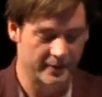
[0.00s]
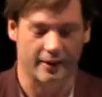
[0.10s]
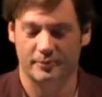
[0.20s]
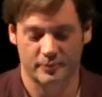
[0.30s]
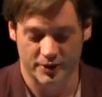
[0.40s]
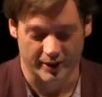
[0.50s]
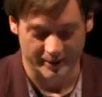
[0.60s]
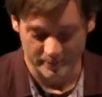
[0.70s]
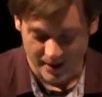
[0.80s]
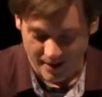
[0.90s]
no,
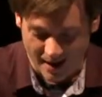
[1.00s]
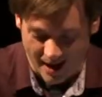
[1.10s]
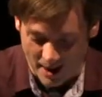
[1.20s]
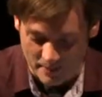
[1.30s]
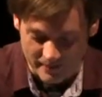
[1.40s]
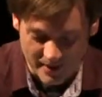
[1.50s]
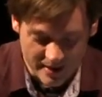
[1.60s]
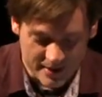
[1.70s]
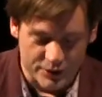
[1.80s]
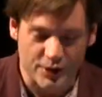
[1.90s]
sorry. Um,
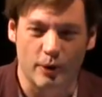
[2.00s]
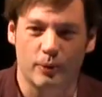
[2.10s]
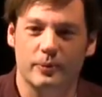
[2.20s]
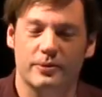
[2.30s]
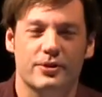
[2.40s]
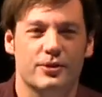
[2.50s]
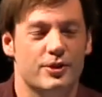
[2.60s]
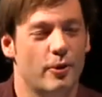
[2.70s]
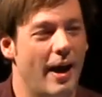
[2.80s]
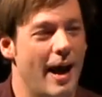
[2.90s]
so
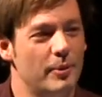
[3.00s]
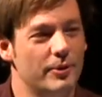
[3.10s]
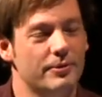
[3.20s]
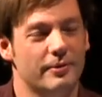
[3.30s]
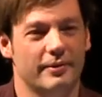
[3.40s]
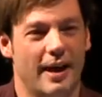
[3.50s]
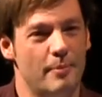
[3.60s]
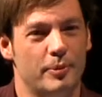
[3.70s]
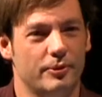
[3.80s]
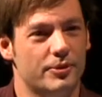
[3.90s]
so Apple,
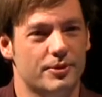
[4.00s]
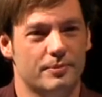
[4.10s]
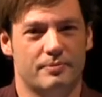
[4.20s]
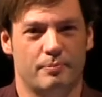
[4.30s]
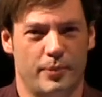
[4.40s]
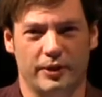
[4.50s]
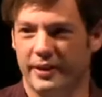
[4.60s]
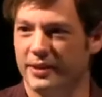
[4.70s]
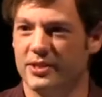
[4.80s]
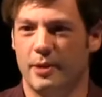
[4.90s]
Apple's
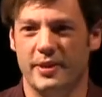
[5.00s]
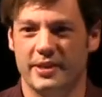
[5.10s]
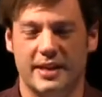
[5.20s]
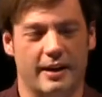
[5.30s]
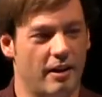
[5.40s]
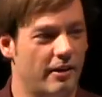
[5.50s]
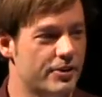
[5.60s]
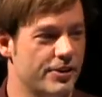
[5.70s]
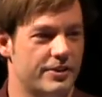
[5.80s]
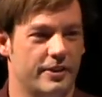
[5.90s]
building some of these
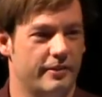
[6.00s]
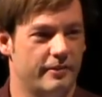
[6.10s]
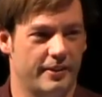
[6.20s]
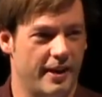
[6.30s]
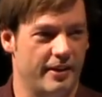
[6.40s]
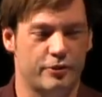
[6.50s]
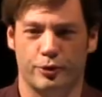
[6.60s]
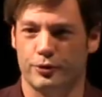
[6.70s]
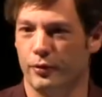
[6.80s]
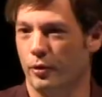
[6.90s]
technologies that, that they
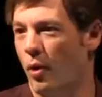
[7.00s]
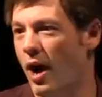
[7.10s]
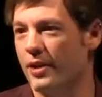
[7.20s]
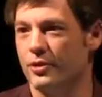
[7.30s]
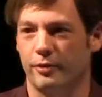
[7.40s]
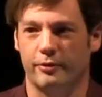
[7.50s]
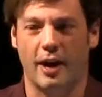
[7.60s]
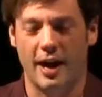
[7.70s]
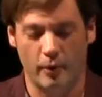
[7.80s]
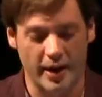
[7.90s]
introduced for the watch or
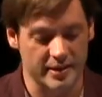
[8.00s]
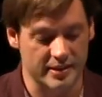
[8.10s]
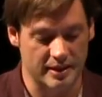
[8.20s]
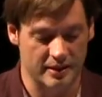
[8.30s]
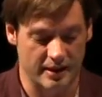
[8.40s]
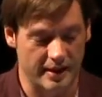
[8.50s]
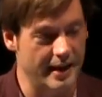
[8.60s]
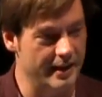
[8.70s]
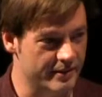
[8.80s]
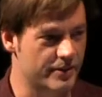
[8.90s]
for iOS
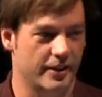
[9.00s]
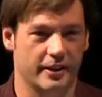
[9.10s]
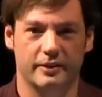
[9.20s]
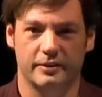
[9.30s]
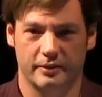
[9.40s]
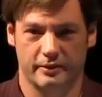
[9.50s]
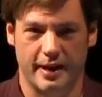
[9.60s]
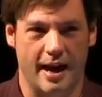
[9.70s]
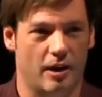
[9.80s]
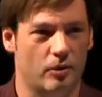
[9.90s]
into
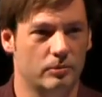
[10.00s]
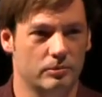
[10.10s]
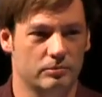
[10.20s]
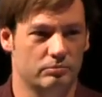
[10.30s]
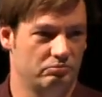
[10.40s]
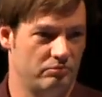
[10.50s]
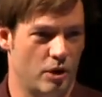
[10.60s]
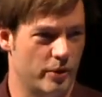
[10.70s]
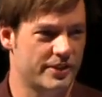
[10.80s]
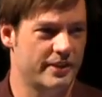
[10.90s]
now
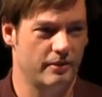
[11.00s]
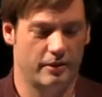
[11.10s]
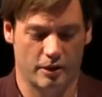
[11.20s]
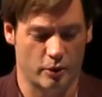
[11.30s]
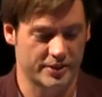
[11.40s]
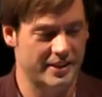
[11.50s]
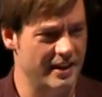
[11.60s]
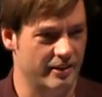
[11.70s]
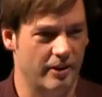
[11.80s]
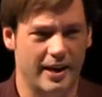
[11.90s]
OS, OS
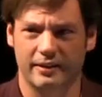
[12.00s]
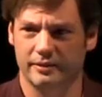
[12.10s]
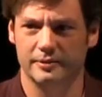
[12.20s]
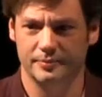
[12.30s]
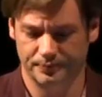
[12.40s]
10, right?